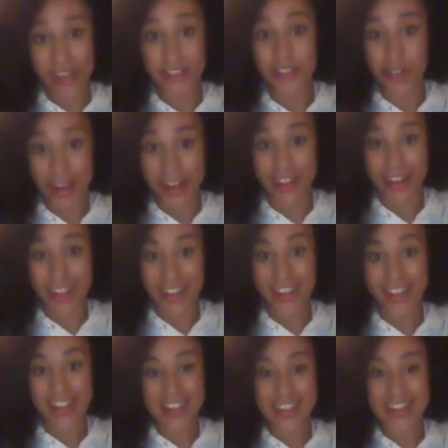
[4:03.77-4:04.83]
trading,
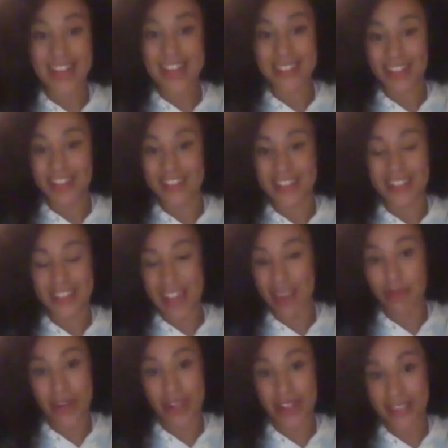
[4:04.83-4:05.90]
because that's London
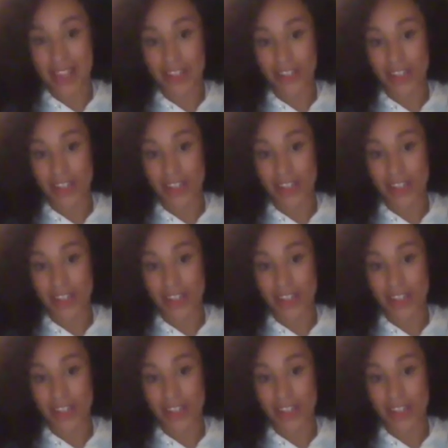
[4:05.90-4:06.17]
daybreak session.